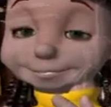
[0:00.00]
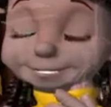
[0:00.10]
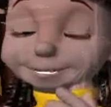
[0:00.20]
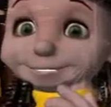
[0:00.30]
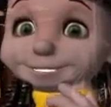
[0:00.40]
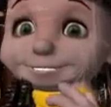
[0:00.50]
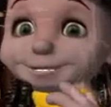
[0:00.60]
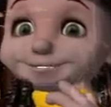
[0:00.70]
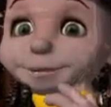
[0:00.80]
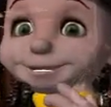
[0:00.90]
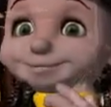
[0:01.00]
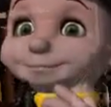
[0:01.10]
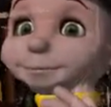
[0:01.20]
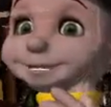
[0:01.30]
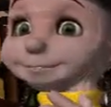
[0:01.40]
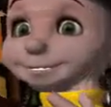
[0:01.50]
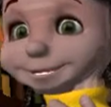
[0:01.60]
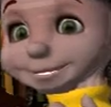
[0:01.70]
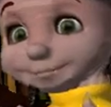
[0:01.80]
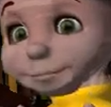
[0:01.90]
He obeyed her direction in every
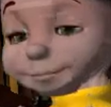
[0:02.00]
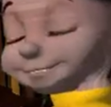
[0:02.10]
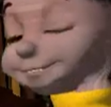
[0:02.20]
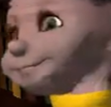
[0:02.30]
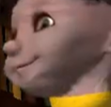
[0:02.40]
detail.